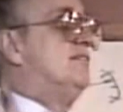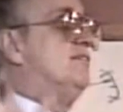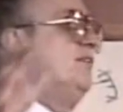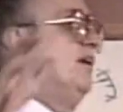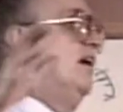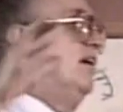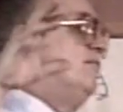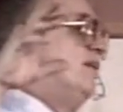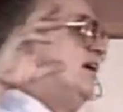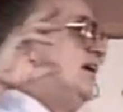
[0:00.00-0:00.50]
of,
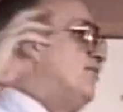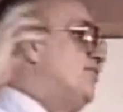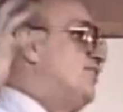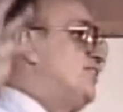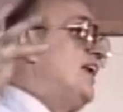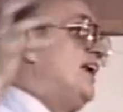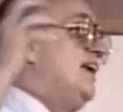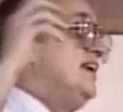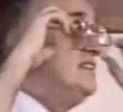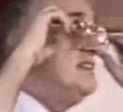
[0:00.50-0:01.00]
of, of
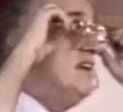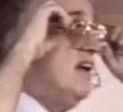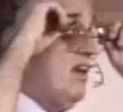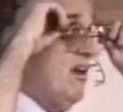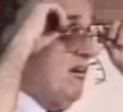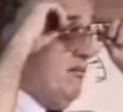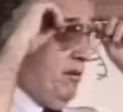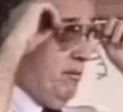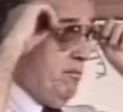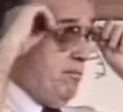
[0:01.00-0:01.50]
things
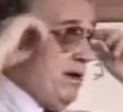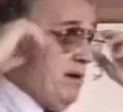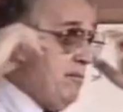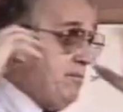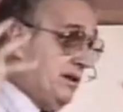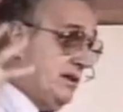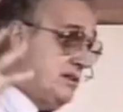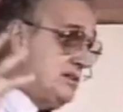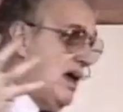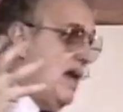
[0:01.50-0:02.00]
for
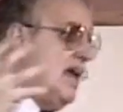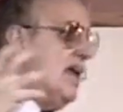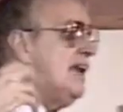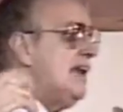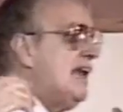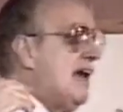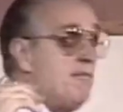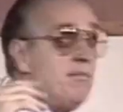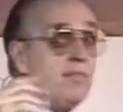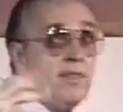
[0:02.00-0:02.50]
people.
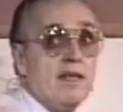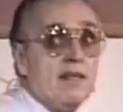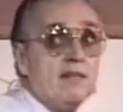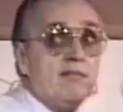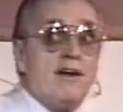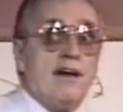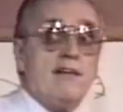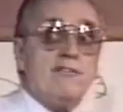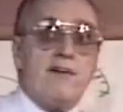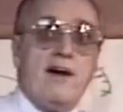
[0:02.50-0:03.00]
Now,
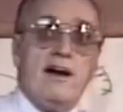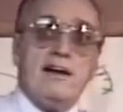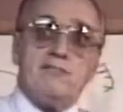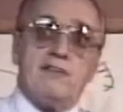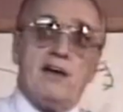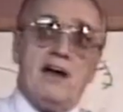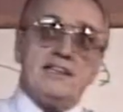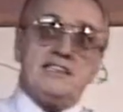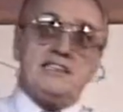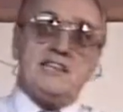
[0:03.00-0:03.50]
a
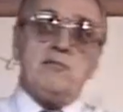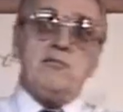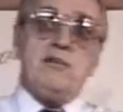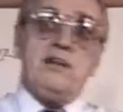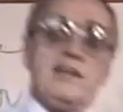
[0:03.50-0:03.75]
guy said to